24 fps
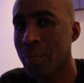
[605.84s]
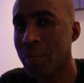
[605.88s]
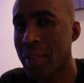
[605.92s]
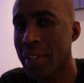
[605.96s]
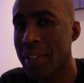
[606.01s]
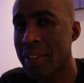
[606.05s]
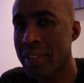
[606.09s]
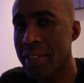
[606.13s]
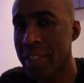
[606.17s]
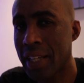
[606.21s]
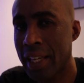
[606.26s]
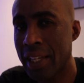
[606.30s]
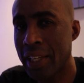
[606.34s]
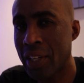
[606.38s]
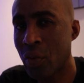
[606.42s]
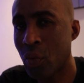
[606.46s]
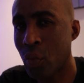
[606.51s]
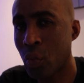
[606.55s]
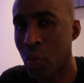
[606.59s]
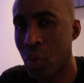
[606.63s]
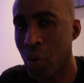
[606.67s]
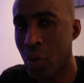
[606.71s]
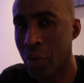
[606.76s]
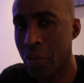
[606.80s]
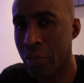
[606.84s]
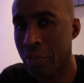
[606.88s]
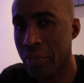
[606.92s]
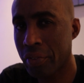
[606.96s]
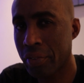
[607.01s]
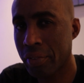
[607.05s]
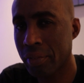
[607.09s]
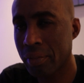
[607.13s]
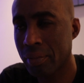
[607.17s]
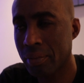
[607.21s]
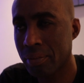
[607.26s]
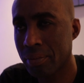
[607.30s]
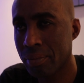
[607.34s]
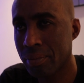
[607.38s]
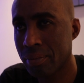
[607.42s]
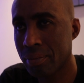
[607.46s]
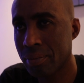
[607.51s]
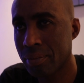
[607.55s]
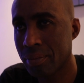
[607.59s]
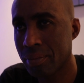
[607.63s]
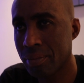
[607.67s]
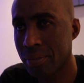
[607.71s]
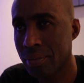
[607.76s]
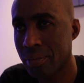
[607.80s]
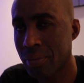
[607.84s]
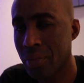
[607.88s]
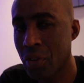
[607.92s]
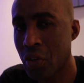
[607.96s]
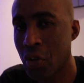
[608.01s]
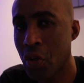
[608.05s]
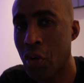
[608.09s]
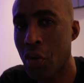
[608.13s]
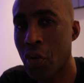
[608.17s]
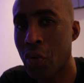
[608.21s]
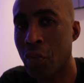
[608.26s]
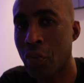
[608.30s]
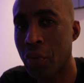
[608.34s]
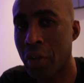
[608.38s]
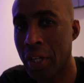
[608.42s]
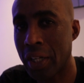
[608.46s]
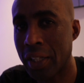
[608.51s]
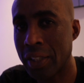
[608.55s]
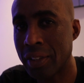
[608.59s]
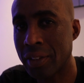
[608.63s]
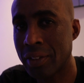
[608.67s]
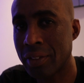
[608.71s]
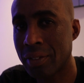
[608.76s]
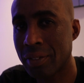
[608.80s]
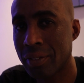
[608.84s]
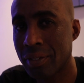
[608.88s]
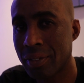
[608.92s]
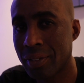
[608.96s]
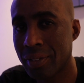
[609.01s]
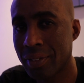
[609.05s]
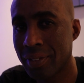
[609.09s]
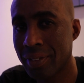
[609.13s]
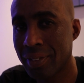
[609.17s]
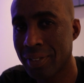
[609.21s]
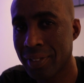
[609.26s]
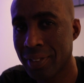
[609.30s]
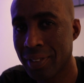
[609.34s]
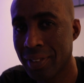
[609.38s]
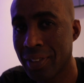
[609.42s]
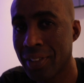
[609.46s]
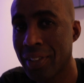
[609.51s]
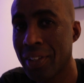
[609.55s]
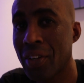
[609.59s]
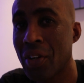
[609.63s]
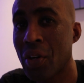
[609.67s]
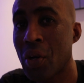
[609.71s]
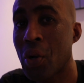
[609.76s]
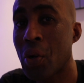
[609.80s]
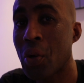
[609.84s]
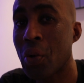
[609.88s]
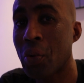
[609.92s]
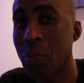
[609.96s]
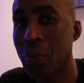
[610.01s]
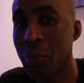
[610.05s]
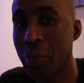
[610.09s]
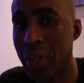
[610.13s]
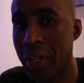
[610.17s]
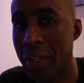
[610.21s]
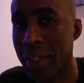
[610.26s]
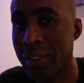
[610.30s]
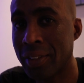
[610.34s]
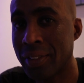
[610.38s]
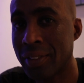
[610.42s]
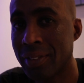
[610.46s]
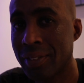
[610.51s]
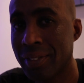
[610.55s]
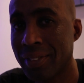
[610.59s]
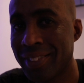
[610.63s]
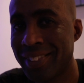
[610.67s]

Silent Wolf, run, run.